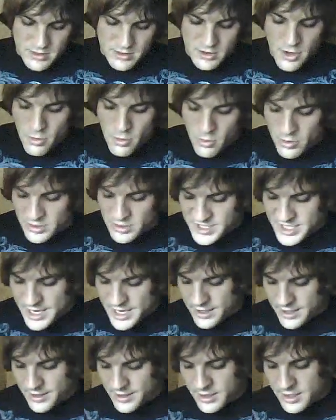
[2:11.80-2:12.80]
no one's
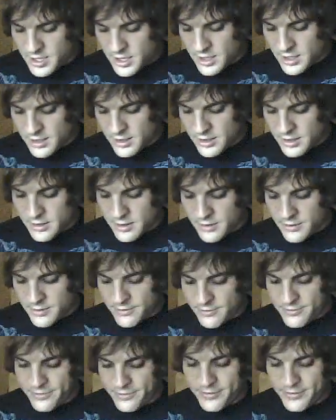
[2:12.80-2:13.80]
taking a cut
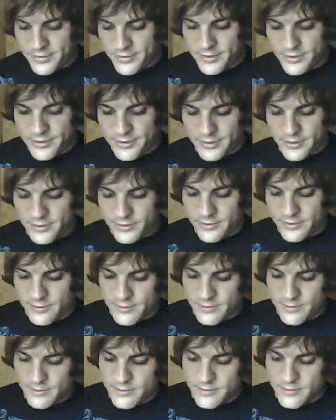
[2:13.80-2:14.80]
of
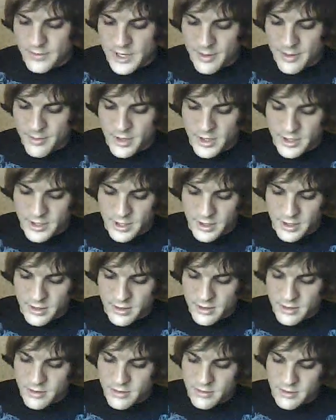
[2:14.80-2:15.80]
my money,
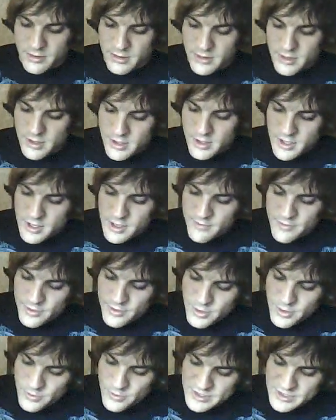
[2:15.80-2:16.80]
and if
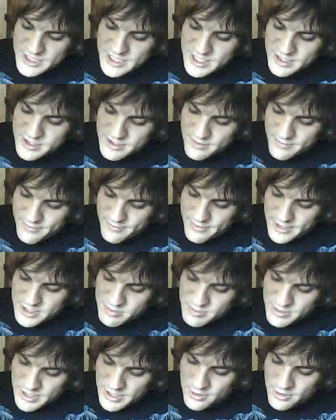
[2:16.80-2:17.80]
you're doing this as an
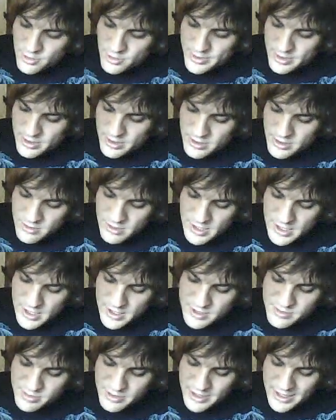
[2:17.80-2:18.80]
investment, I don't know about you
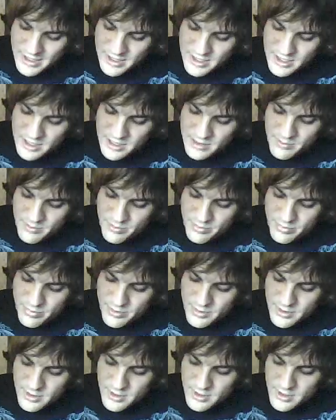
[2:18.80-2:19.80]
guys, but I keep,
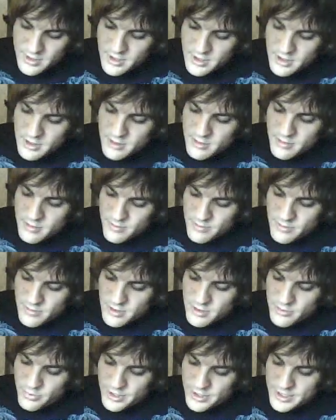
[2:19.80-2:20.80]

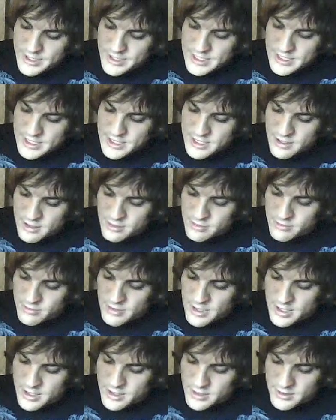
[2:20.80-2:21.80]
pretty detailed
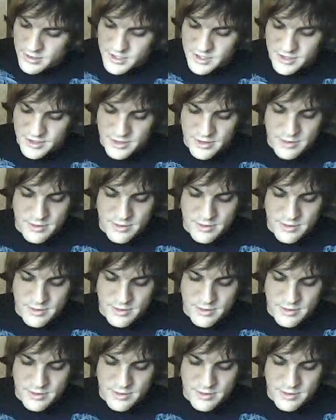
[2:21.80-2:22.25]
records,